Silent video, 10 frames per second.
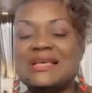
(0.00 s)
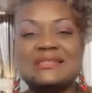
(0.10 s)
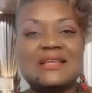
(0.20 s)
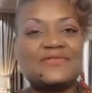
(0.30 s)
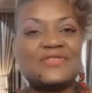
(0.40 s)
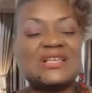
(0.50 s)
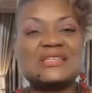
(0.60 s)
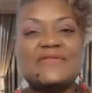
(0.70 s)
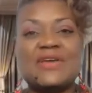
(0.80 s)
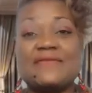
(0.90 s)
that stuff
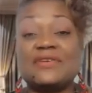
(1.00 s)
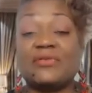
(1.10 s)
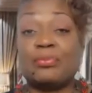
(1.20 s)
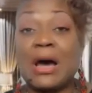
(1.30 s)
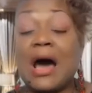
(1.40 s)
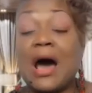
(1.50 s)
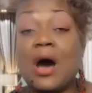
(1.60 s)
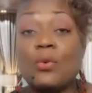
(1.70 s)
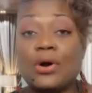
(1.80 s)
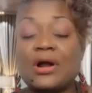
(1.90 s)
doesn't even have enough
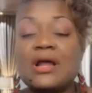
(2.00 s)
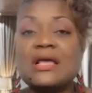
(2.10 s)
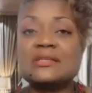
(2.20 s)
power